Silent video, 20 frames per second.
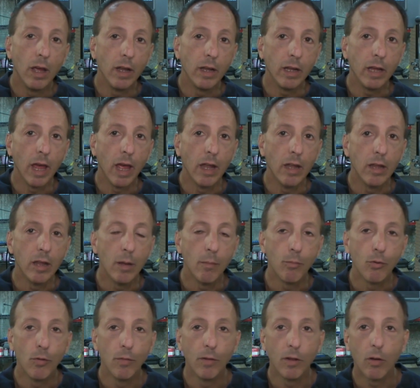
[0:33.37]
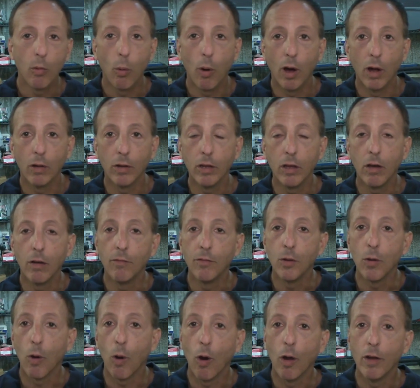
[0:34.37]
And again, improve the quality of
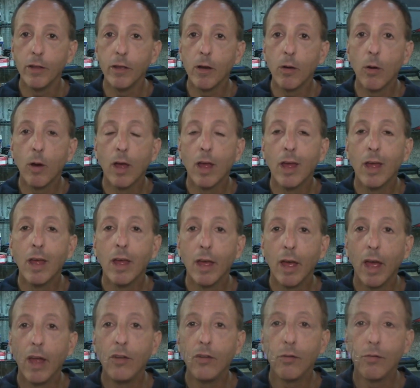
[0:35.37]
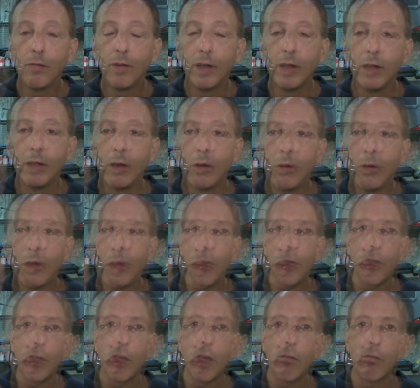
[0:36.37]
your audio and your video.
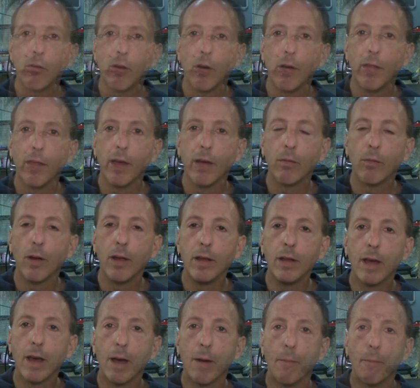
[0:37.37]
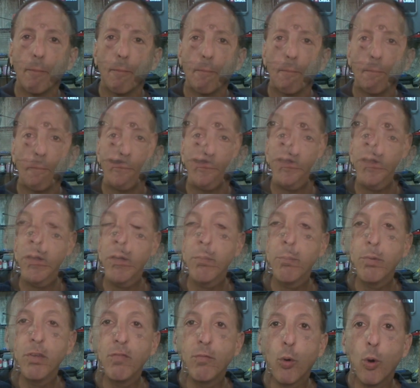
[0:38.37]
I'm going to cover all that right now. But
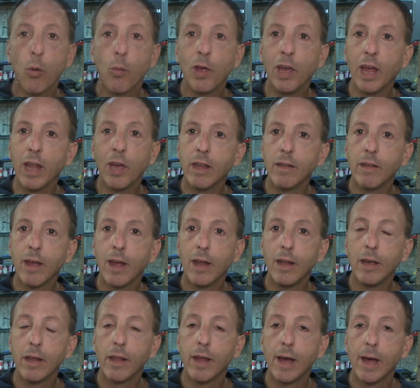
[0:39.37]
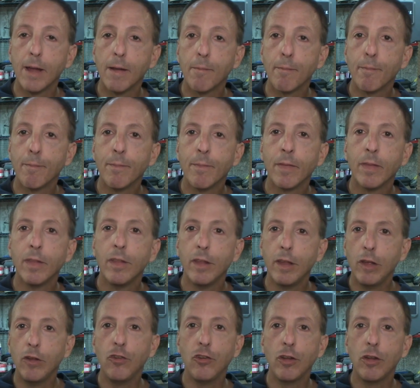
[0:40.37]
before we get into any of that,
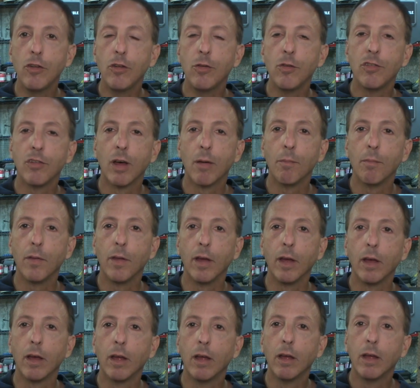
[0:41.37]
I need you to do something.